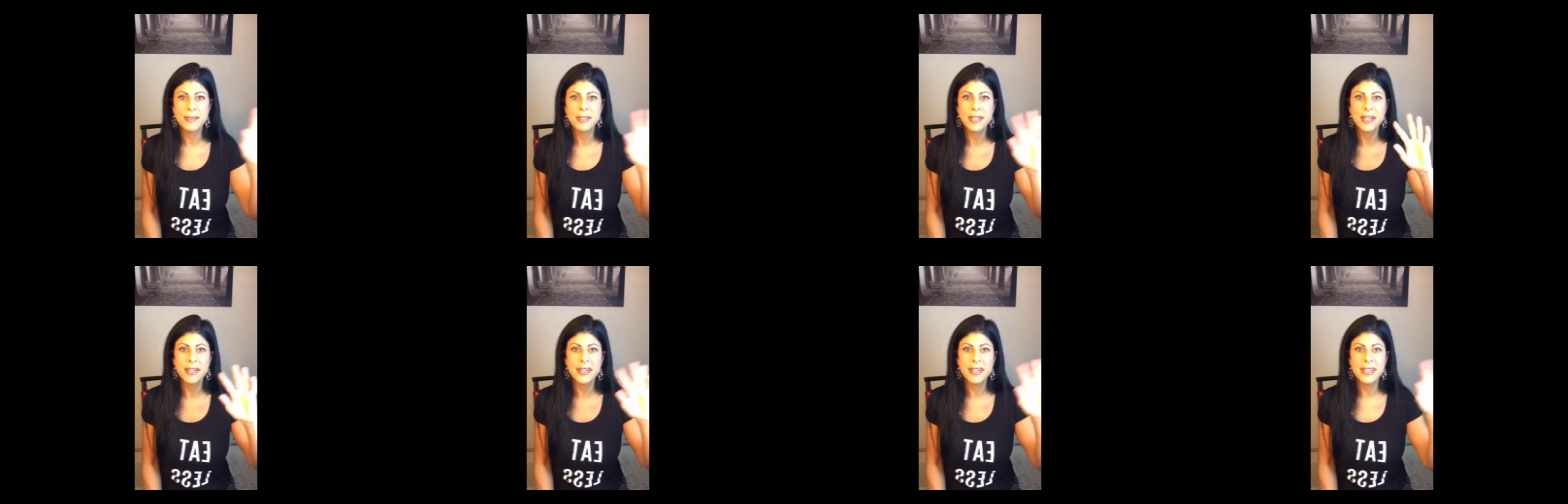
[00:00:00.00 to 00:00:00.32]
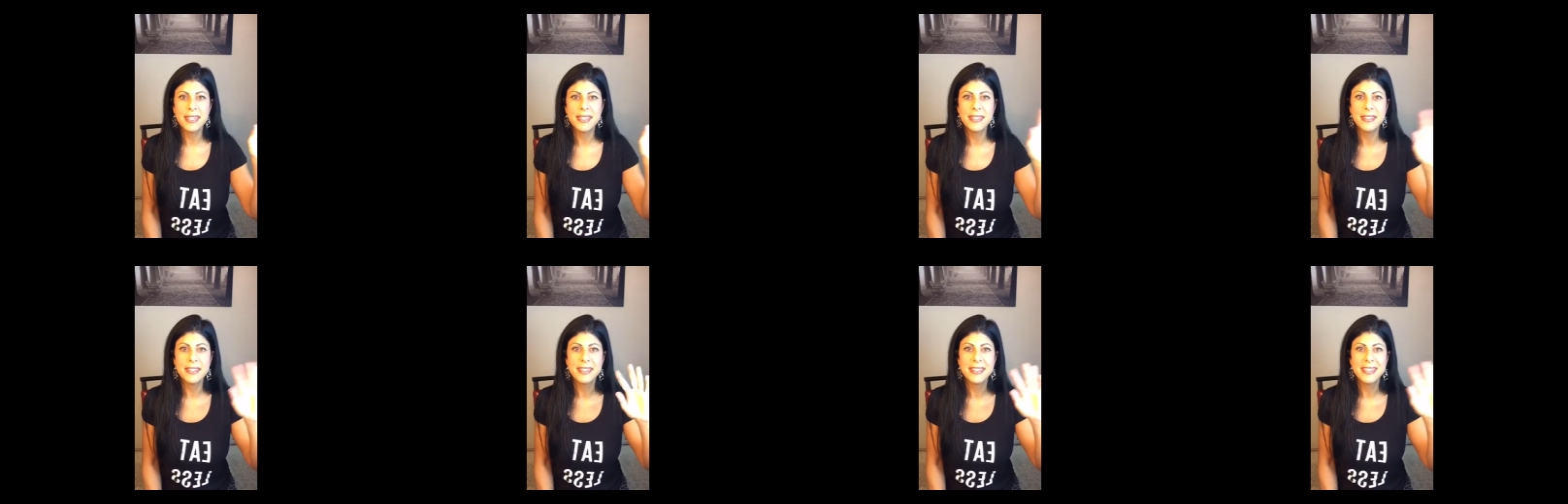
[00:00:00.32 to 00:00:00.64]
All
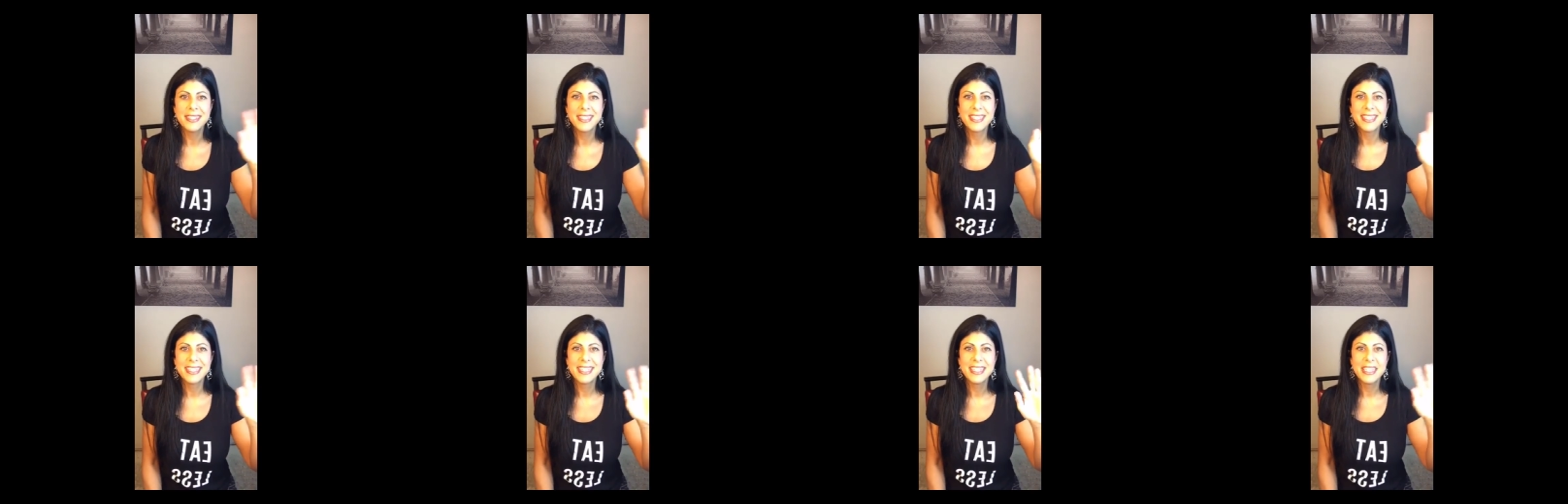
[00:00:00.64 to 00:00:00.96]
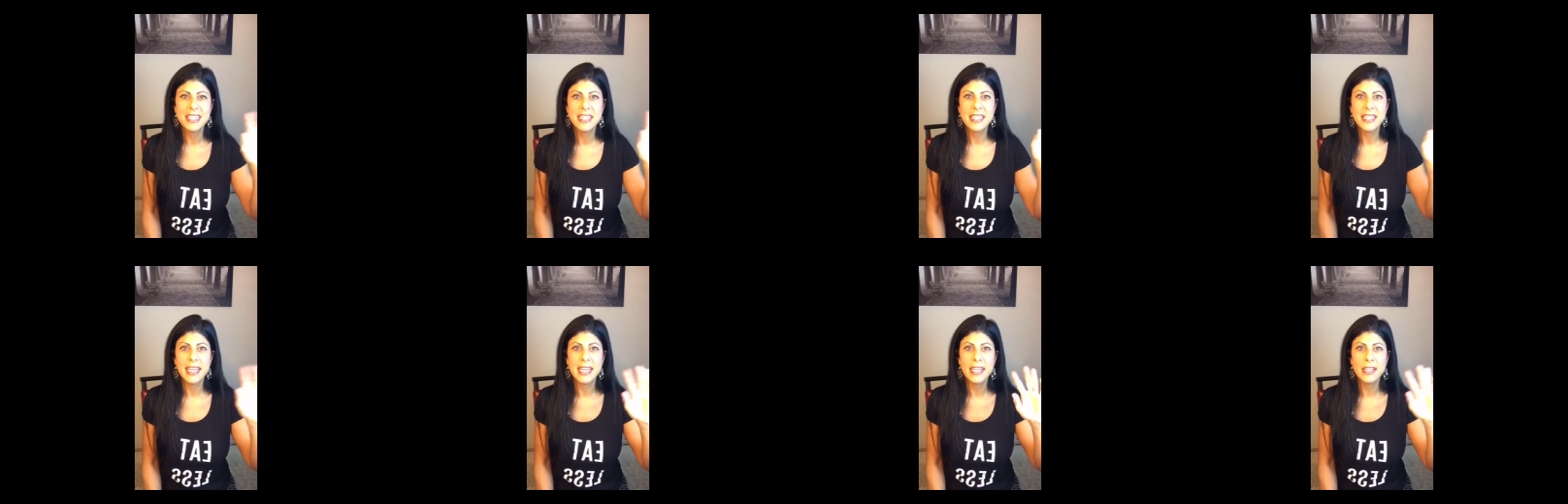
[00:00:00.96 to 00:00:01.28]
right?
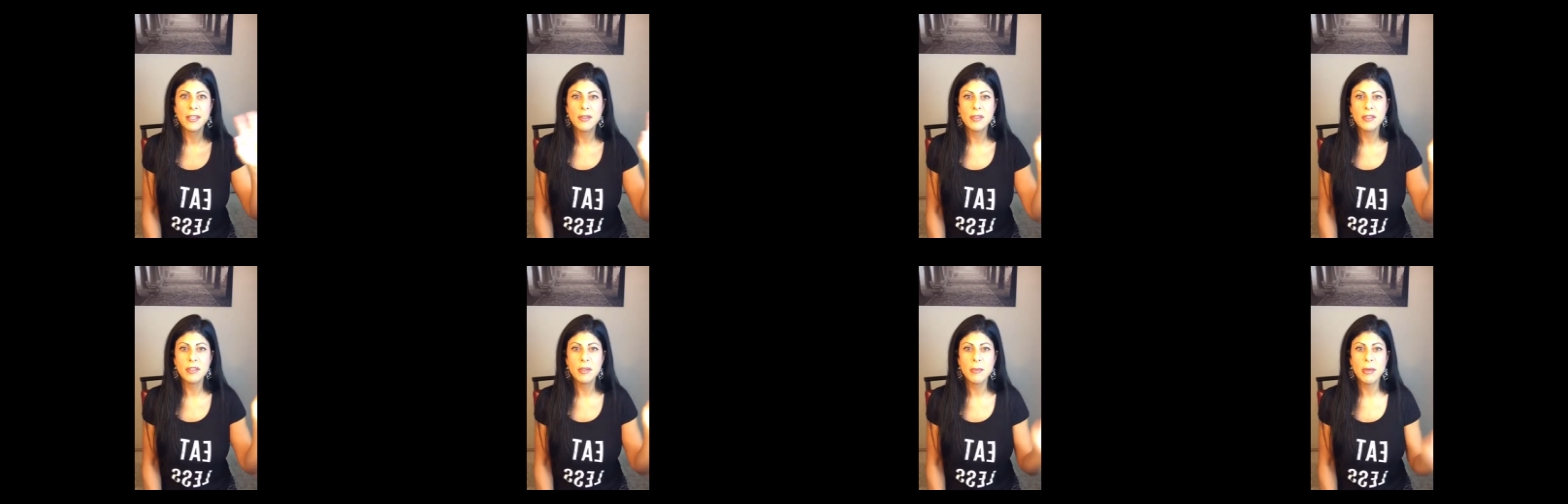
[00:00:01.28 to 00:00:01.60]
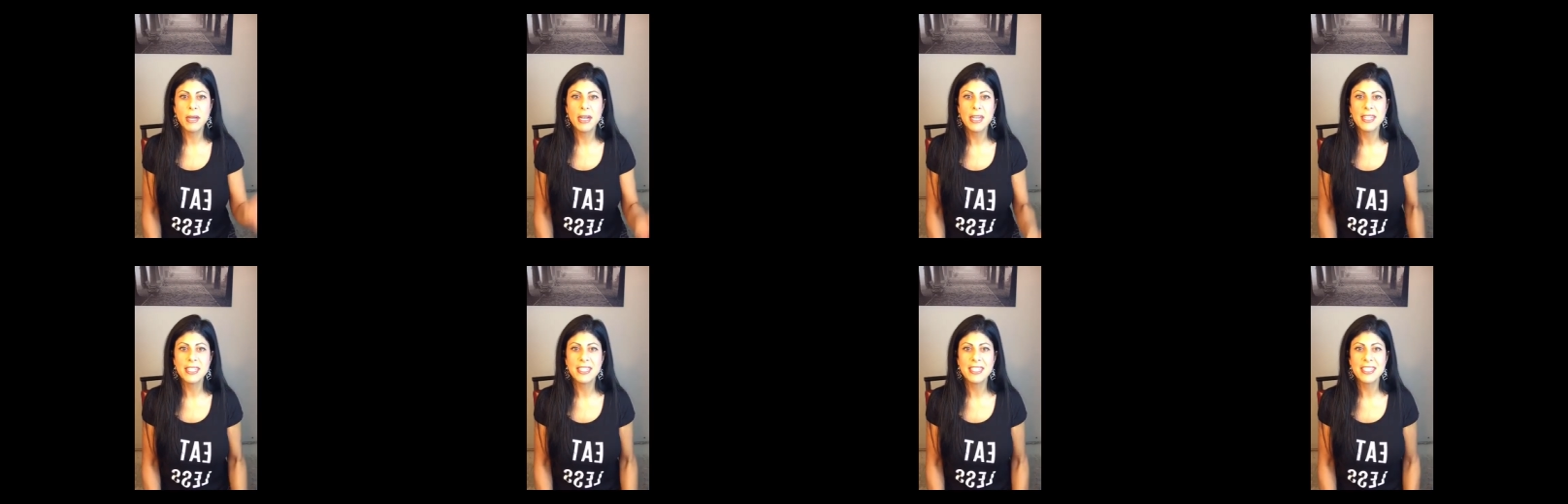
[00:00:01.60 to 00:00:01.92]
Thank you so
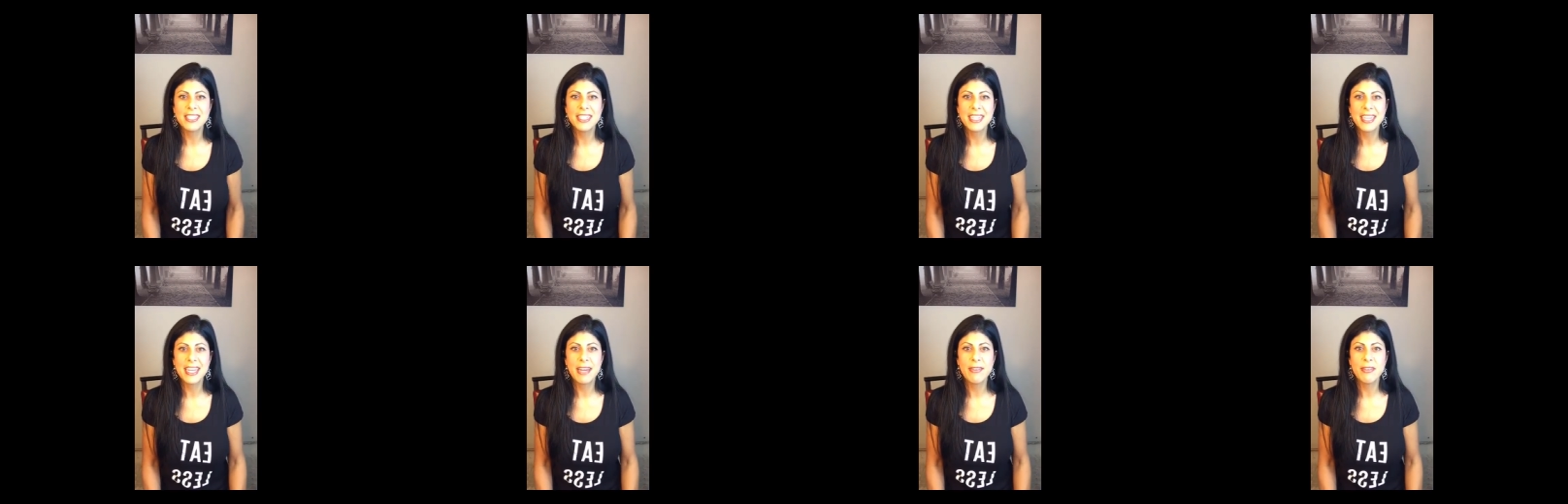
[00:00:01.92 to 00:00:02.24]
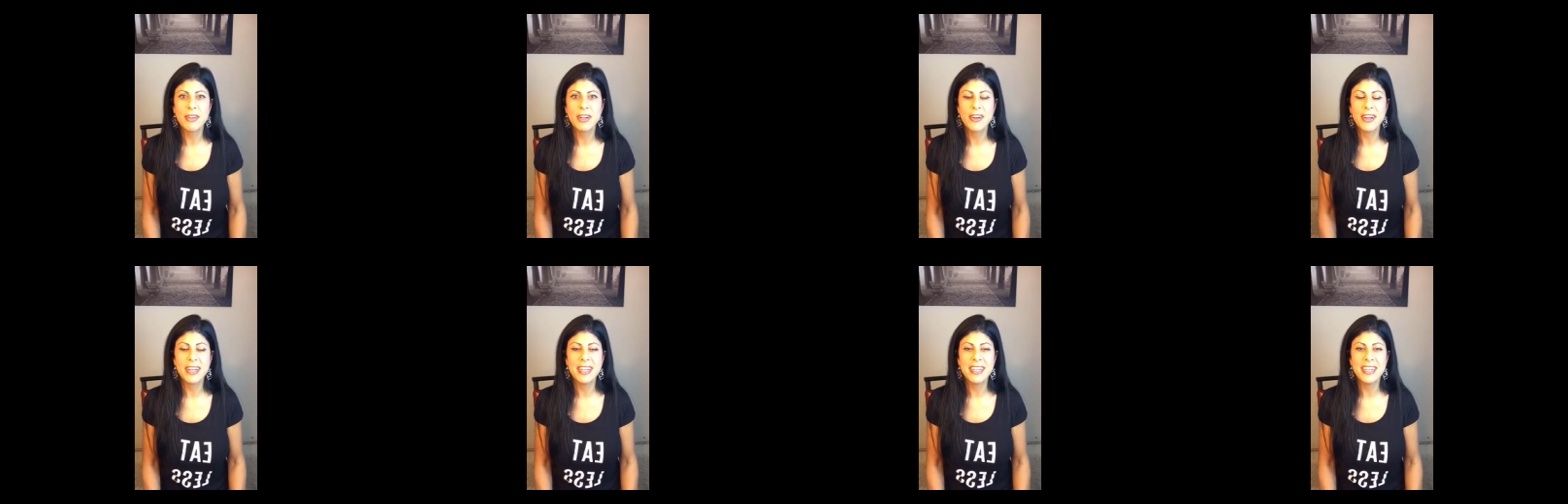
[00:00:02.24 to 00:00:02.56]
much. Have
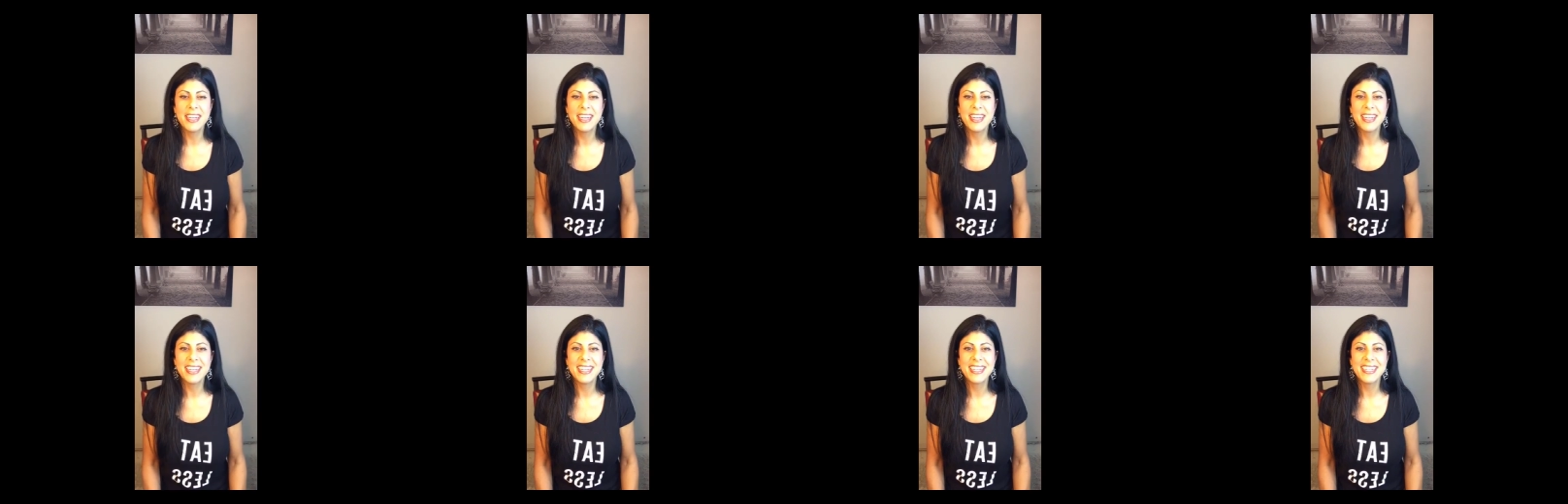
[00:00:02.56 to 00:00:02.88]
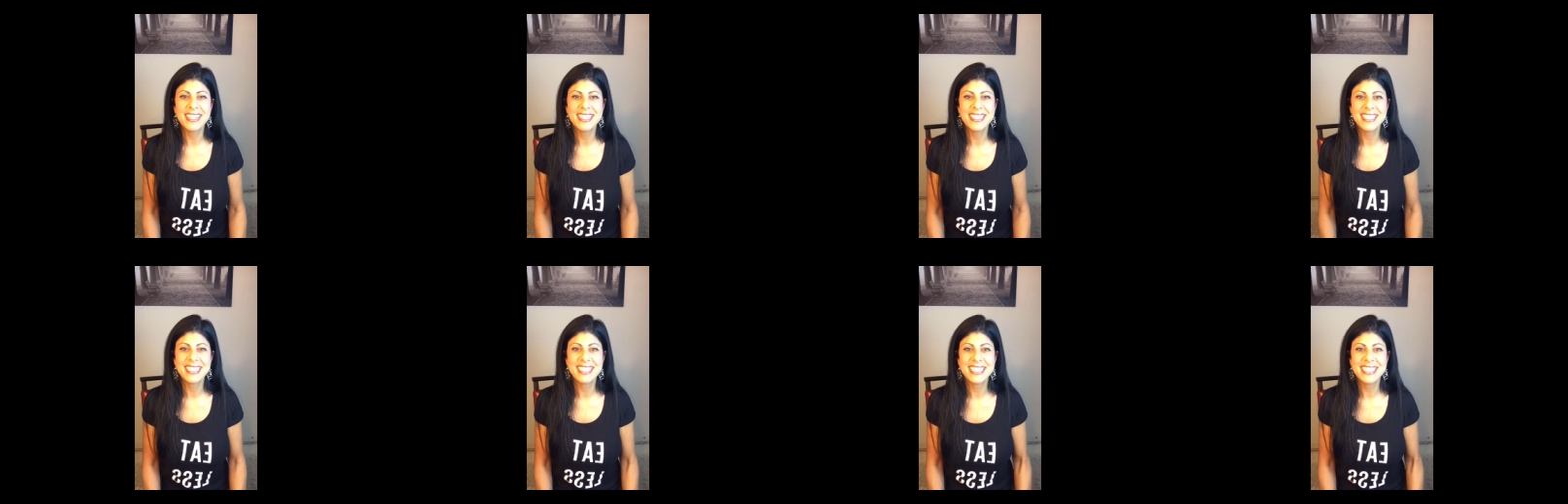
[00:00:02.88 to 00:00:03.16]
a great night.